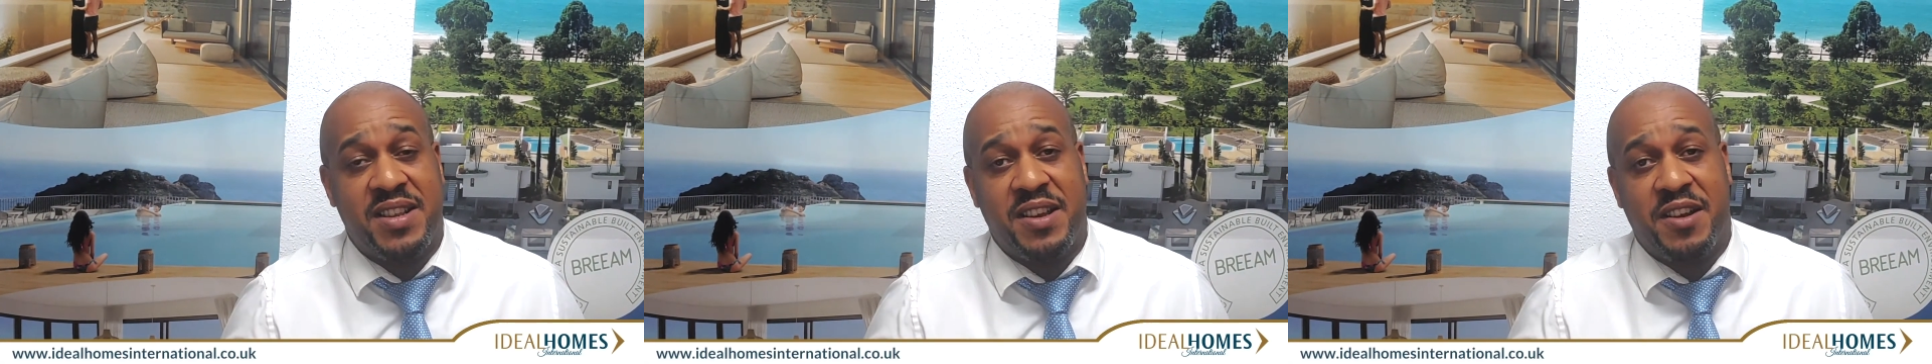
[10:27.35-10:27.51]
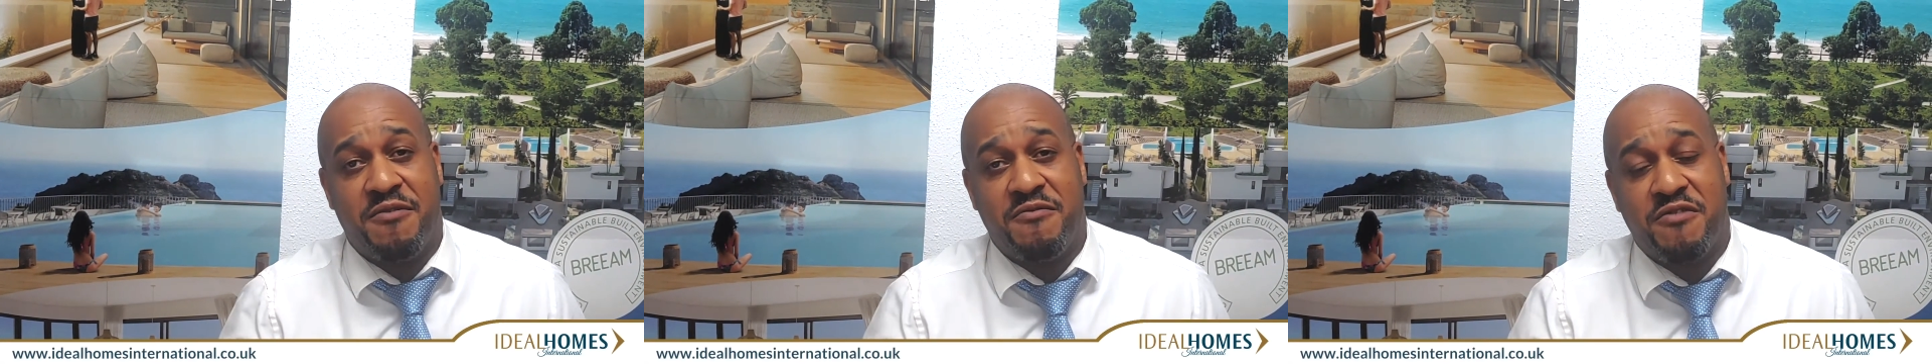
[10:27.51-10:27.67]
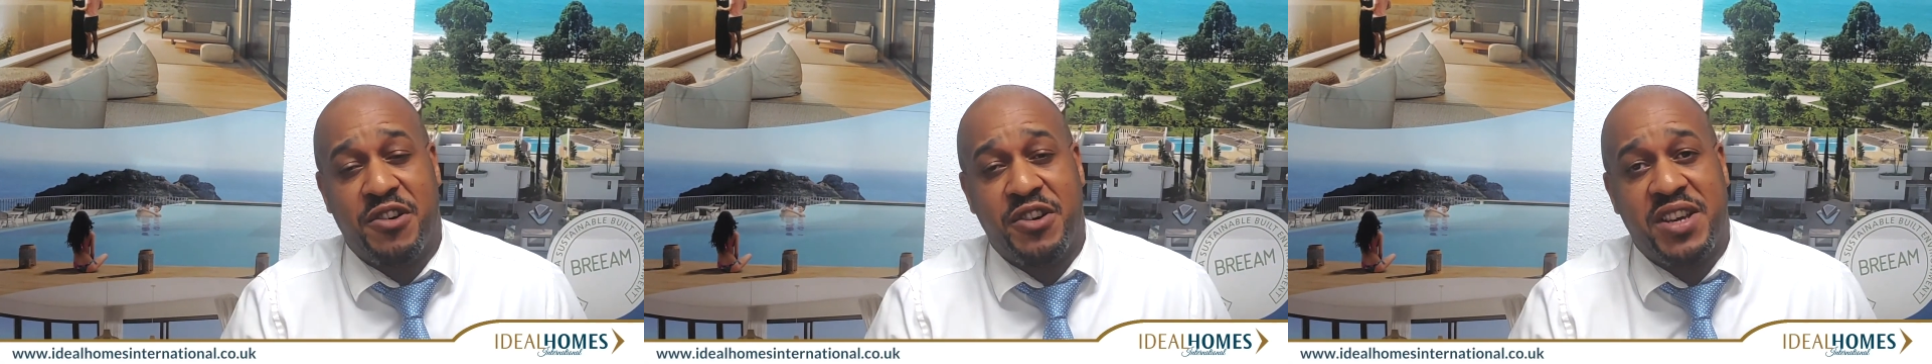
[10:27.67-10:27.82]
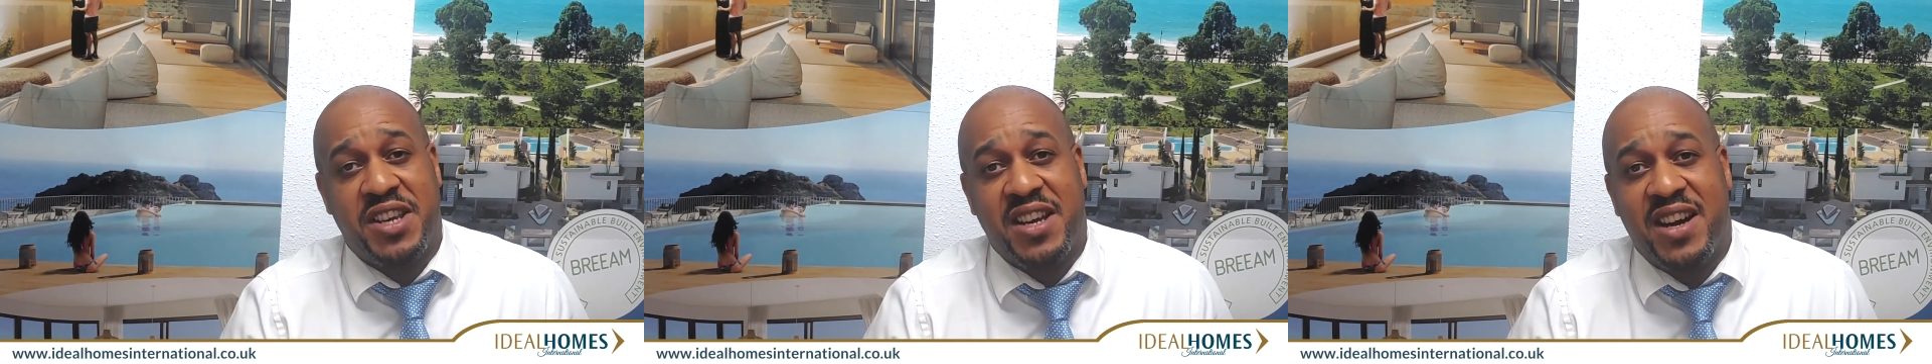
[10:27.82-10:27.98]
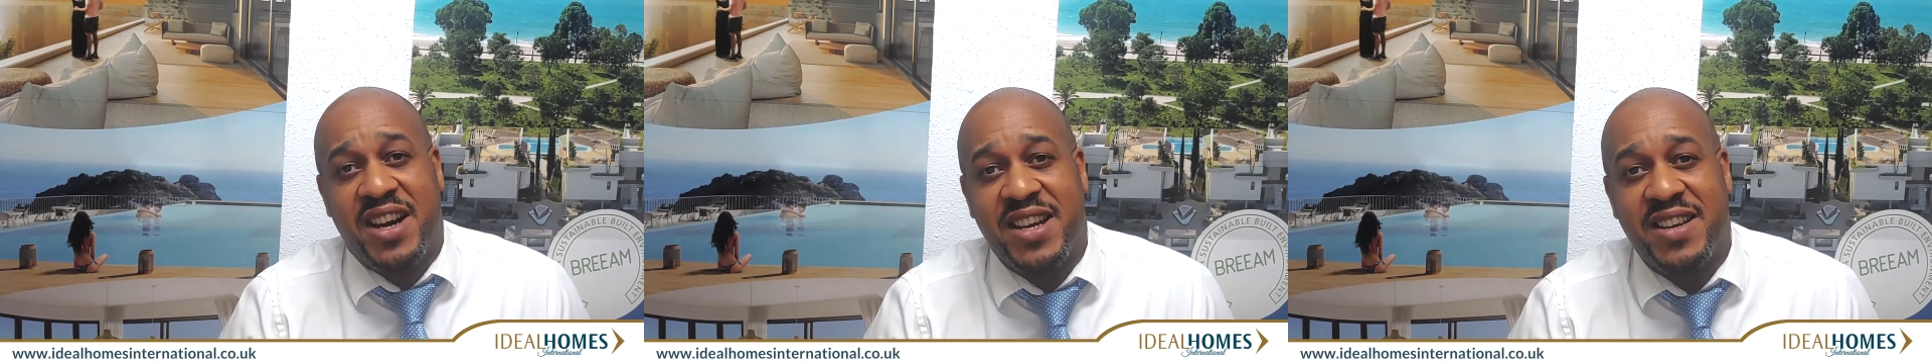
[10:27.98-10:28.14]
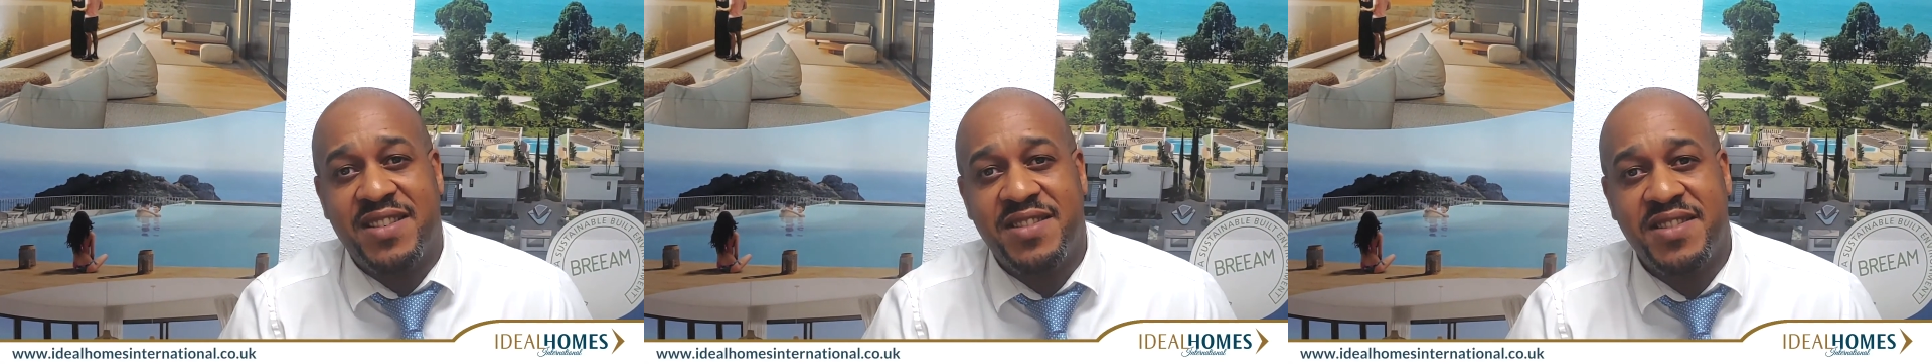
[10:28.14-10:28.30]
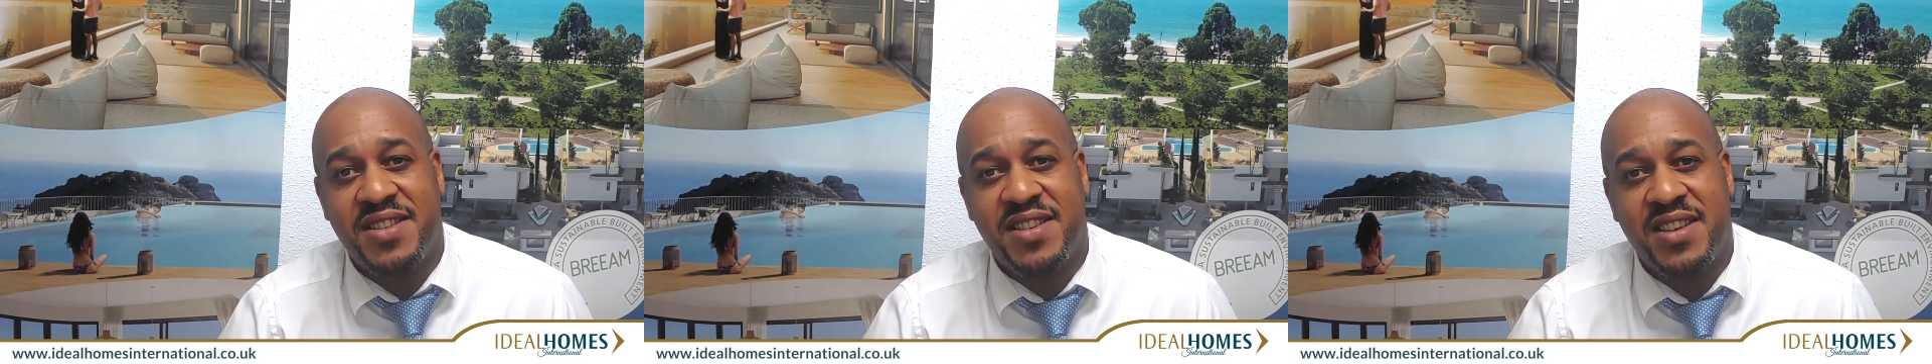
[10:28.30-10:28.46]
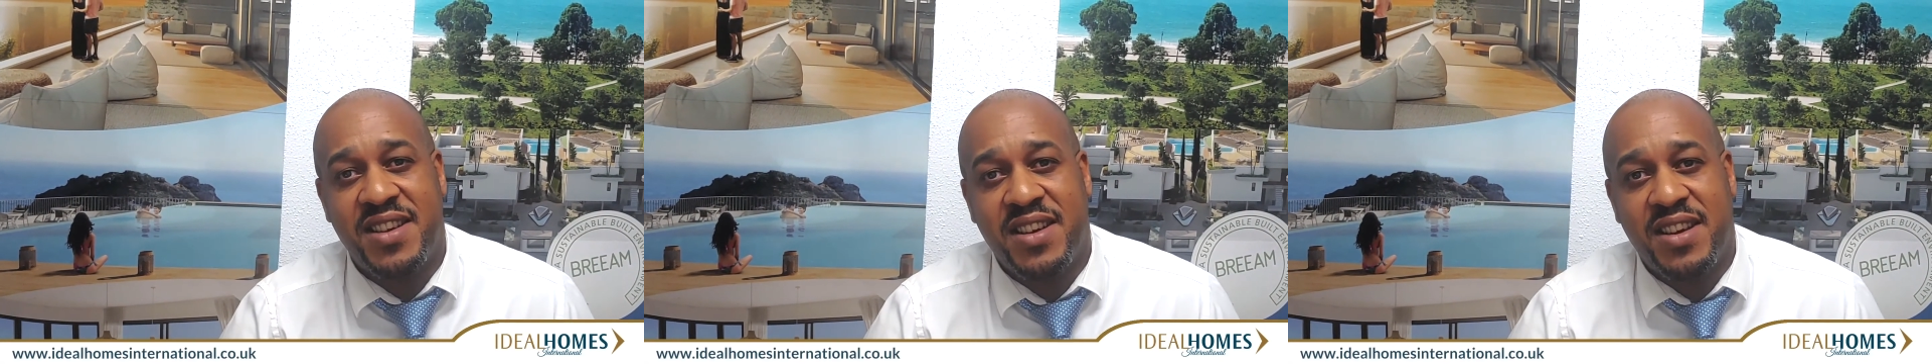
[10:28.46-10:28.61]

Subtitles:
a rocky island